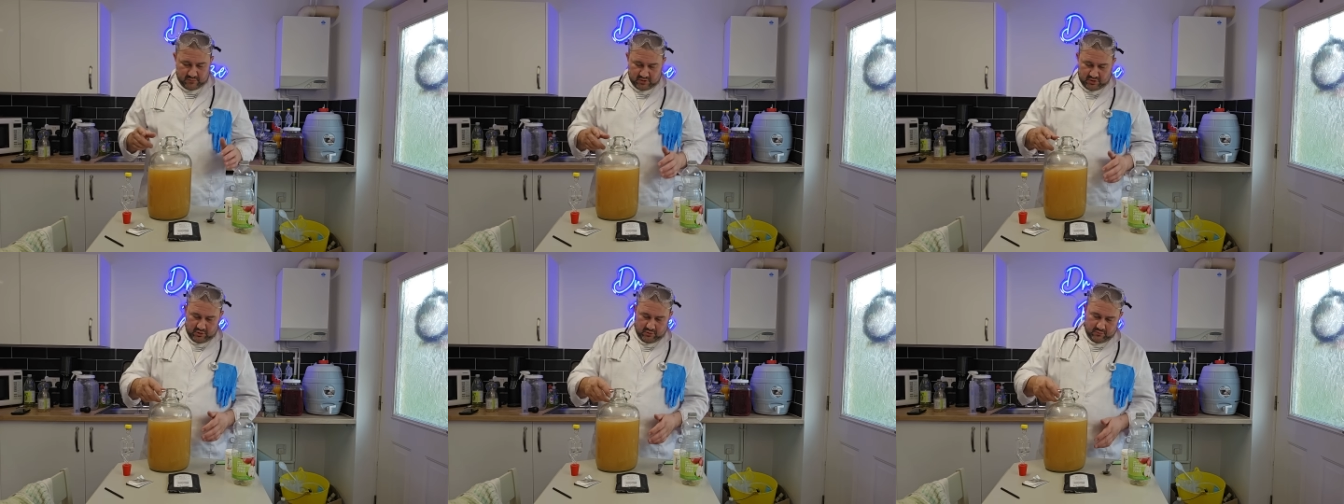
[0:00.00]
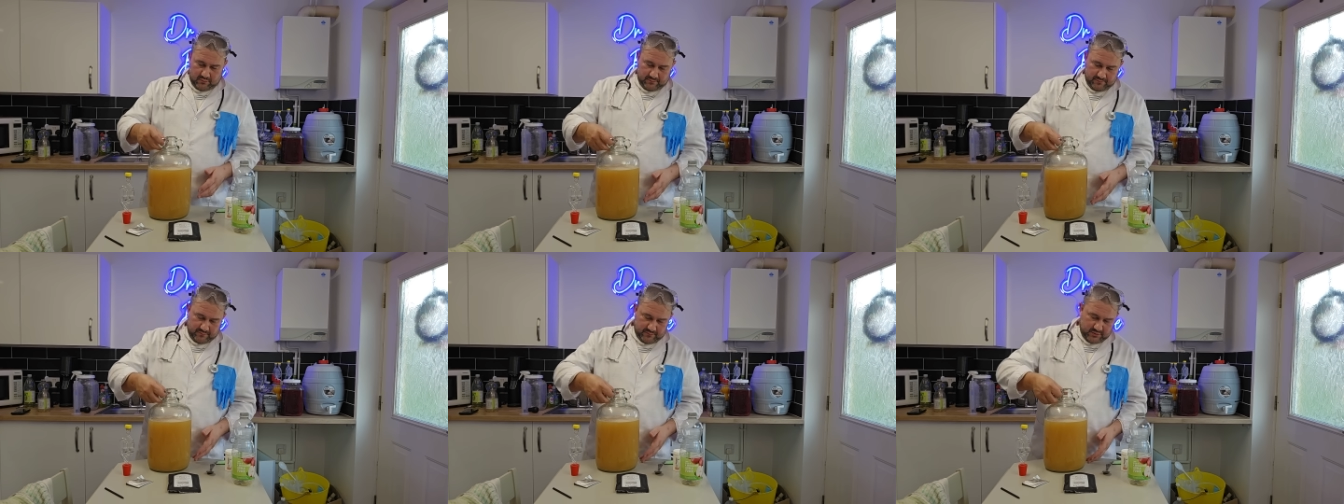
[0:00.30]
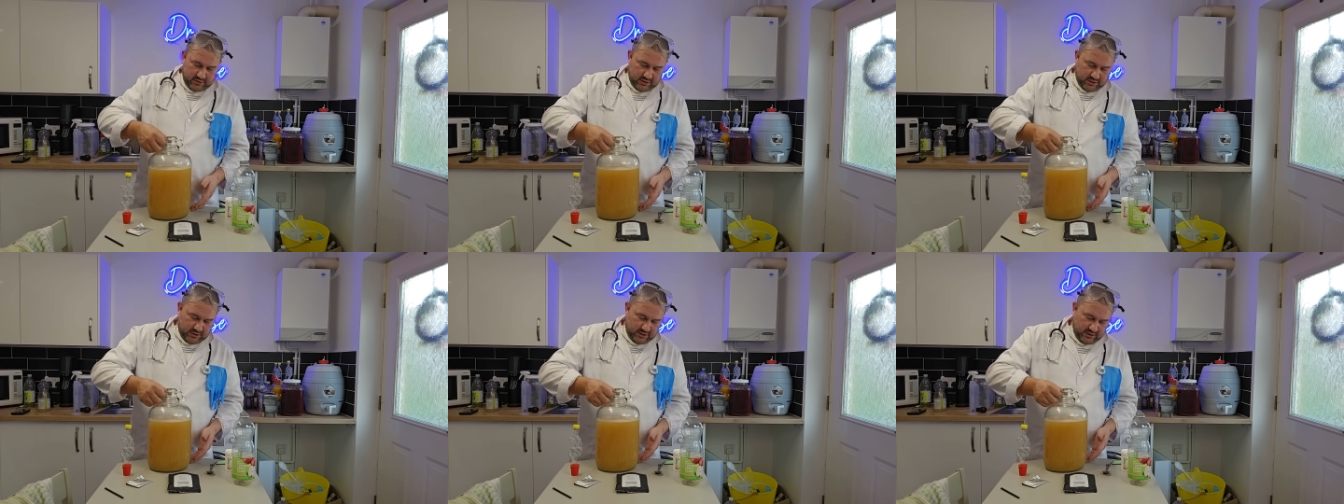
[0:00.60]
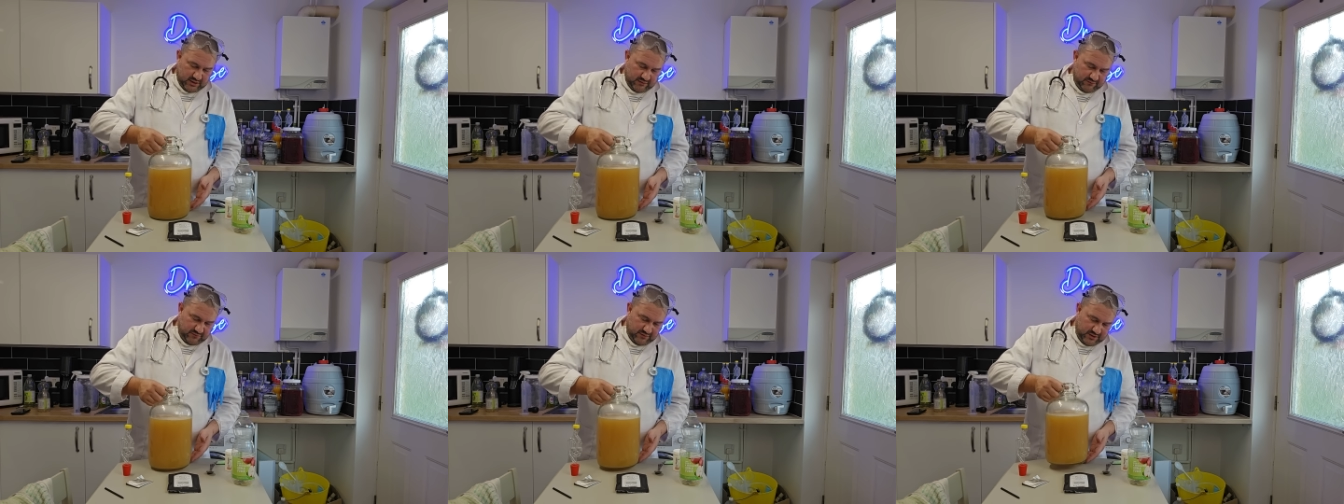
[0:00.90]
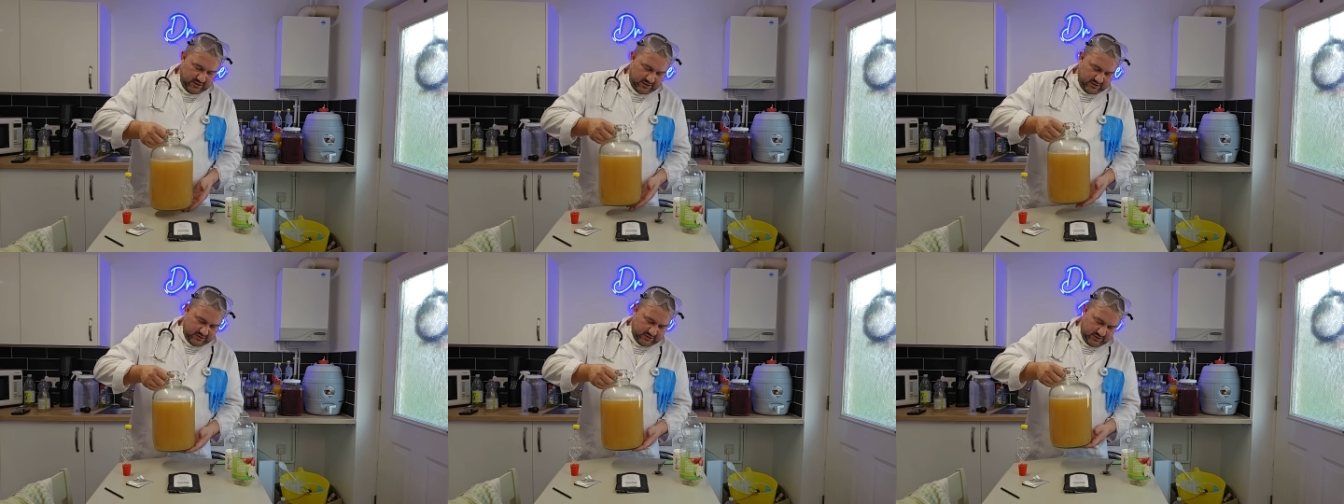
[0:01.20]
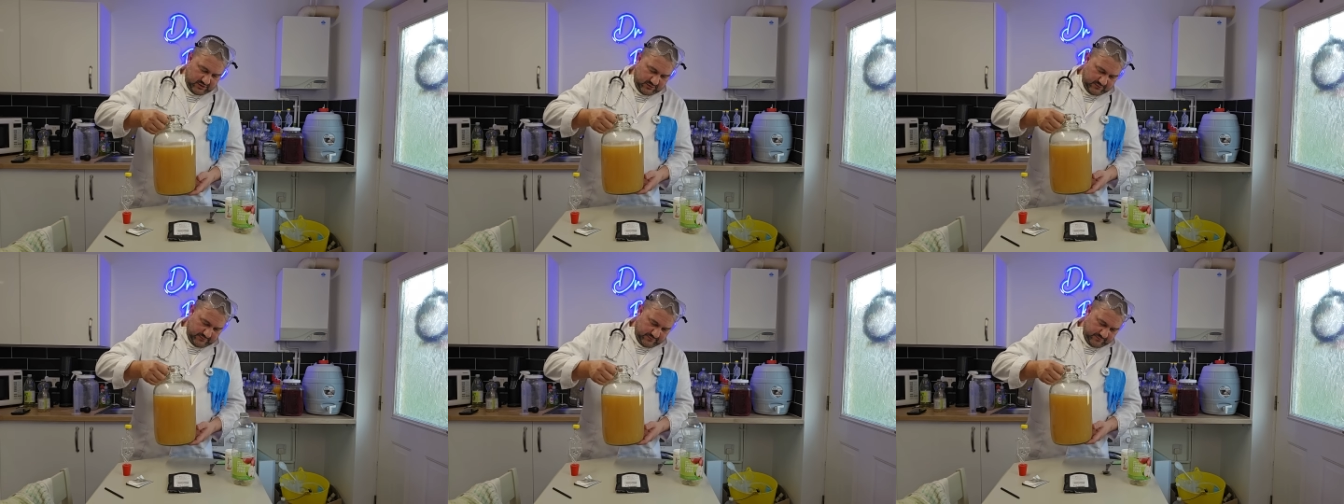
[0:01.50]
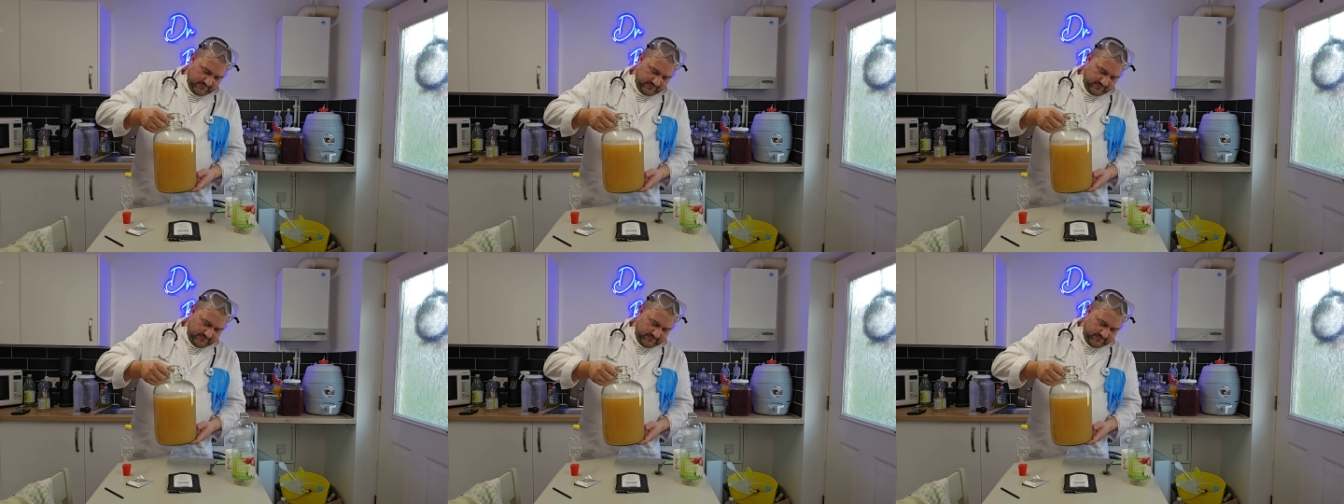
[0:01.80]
so I'm going to give this